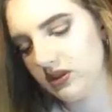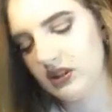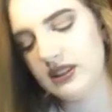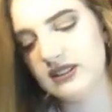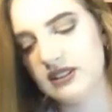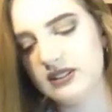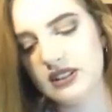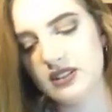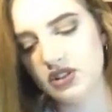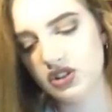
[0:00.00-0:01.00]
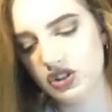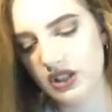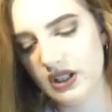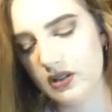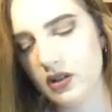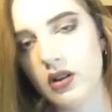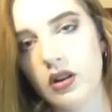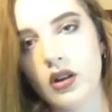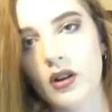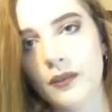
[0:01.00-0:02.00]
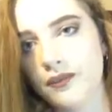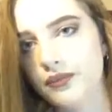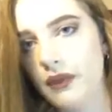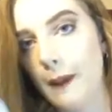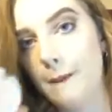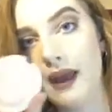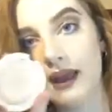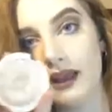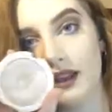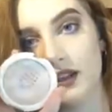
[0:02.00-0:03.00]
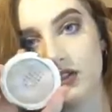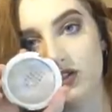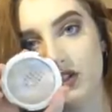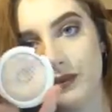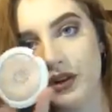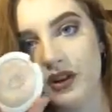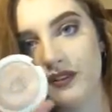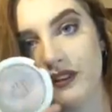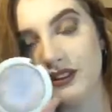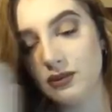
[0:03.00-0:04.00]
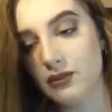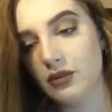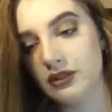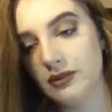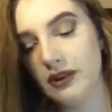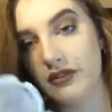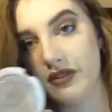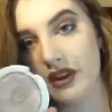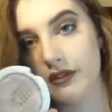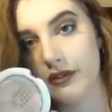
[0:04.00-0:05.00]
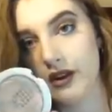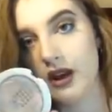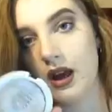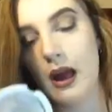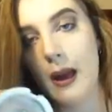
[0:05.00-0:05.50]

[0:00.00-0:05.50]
and this is in the shade Pink Shimmer. This one was my favourite,